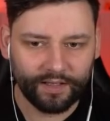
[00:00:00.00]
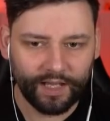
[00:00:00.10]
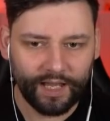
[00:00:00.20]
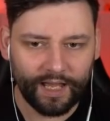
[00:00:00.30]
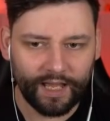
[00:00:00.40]

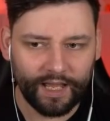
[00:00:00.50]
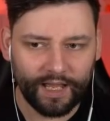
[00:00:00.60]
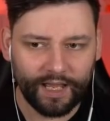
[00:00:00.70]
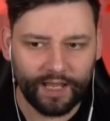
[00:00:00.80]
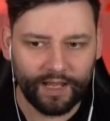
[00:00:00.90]

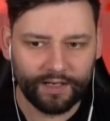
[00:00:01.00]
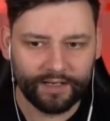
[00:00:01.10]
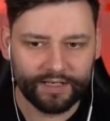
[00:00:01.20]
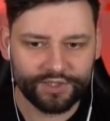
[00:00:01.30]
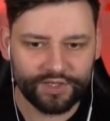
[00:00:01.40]
And
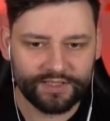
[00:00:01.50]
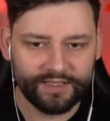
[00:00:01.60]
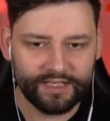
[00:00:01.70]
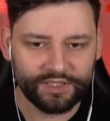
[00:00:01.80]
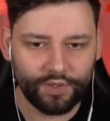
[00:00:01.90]
it's just
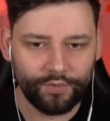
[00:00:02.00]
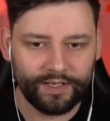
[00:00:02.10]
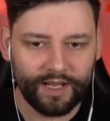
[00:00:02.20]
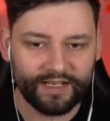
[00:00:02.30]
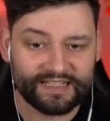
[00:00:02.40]
this dude
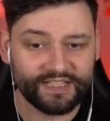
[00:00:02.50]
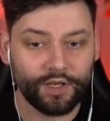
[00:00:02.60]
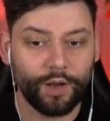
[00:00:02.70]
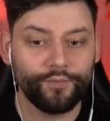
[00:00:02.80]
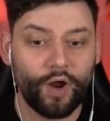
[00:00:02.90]
here needs to
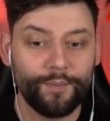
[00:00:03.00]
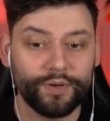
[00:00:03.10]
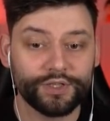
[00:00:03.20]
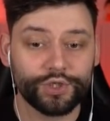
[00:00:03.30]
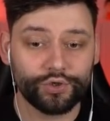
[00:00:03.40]
sit right,
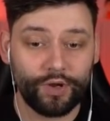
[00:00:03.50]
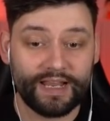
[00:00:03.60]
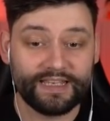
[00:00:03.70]
put his tray